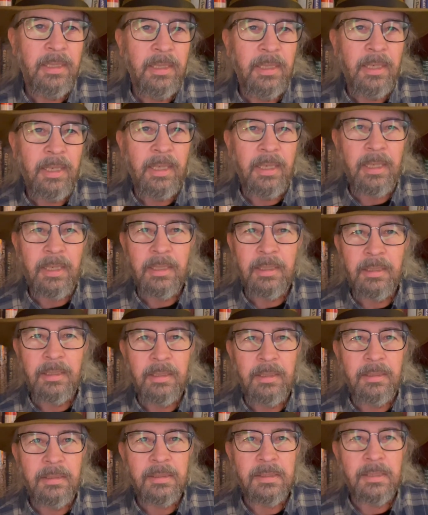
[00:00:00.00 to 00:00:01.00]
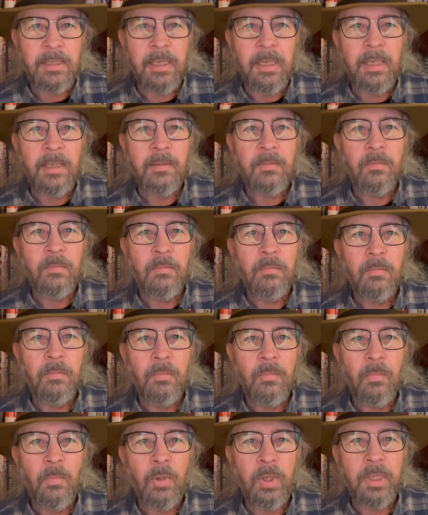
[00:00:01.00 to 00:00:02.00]
and he does not
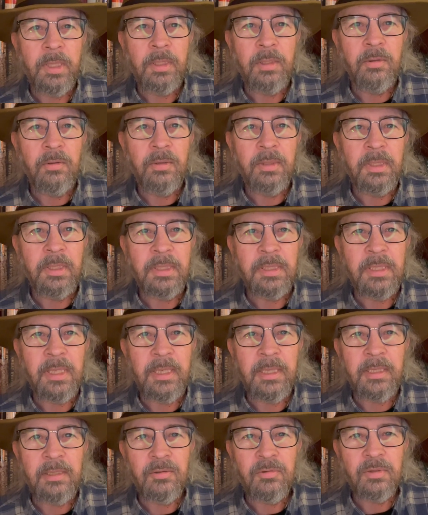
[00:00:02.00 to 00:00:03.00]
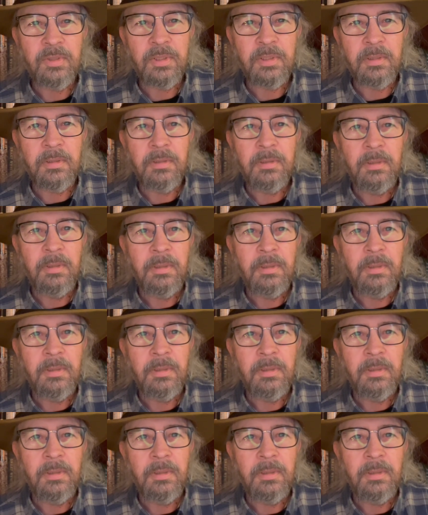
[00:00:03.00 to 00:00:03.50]
want to do it. He's not interested.